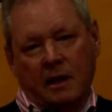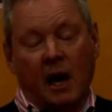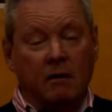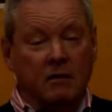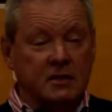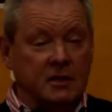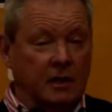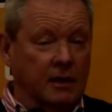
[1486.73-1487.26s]
I
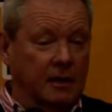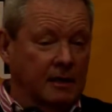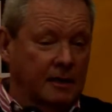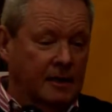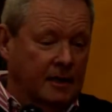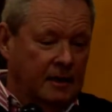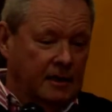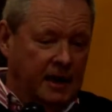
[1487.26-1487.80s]

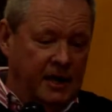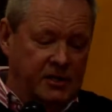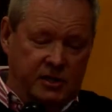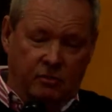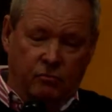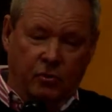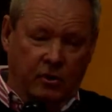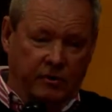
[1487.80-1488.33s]

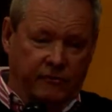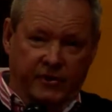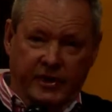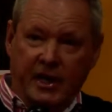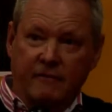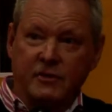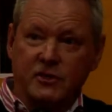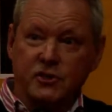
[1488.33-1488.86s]
actually worked for the
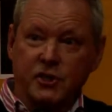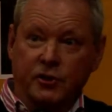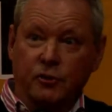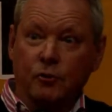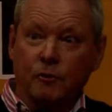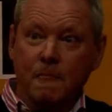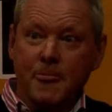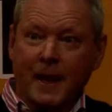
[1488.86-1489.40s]
Governor
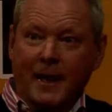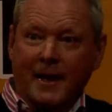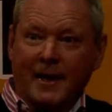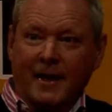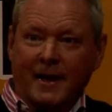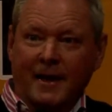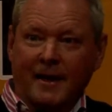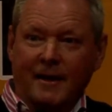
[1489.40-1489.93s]
General
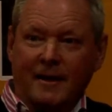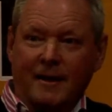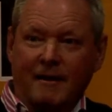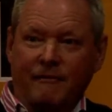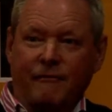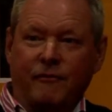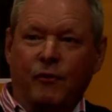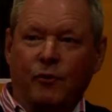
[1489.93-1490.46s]

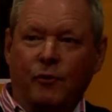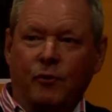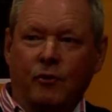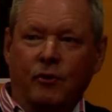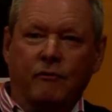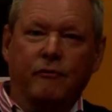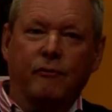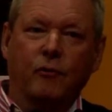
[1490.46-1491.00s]

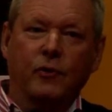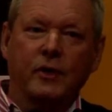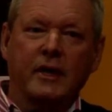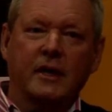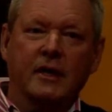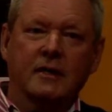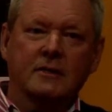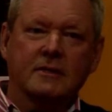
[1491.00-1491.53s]
for 4
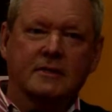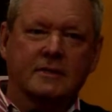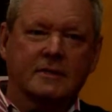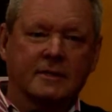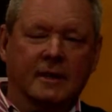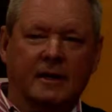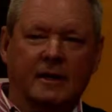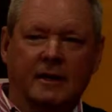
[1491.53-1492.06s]

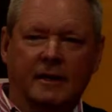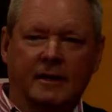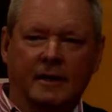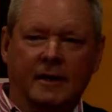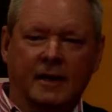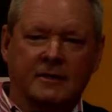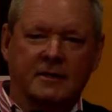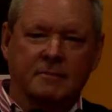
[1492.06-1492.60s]
years
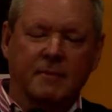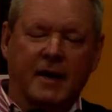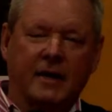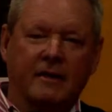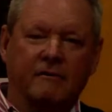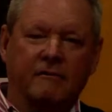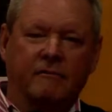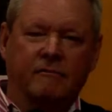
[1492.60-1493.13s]
as his
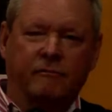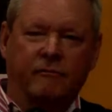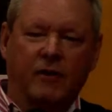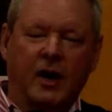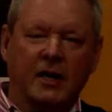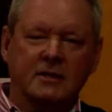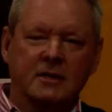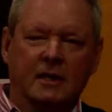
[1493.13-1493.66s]
main
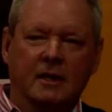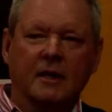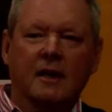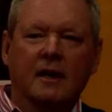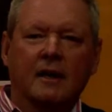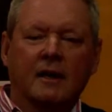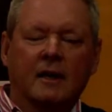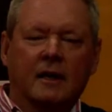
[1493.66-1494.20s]

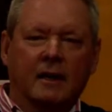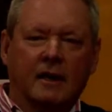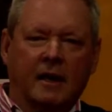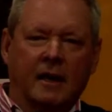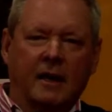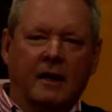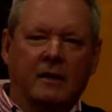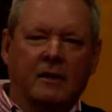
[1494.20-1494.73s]
advisor,
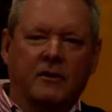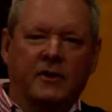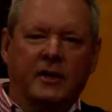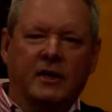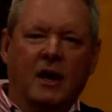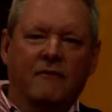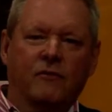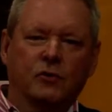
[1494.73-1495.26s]
and
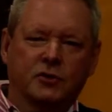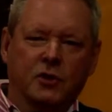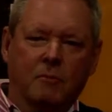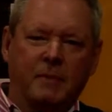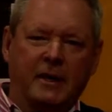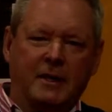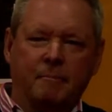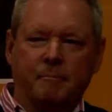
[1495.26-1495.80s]
then I've
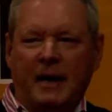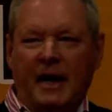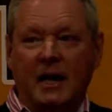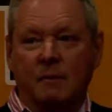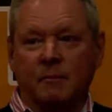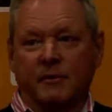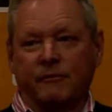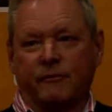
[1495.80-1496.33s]
also been in
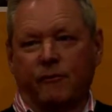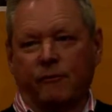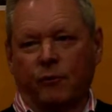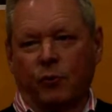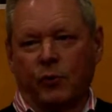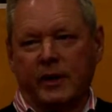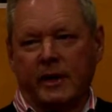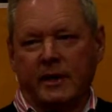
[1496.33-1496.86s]
Parliament
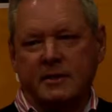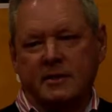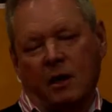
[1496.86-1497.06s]
for 4 years.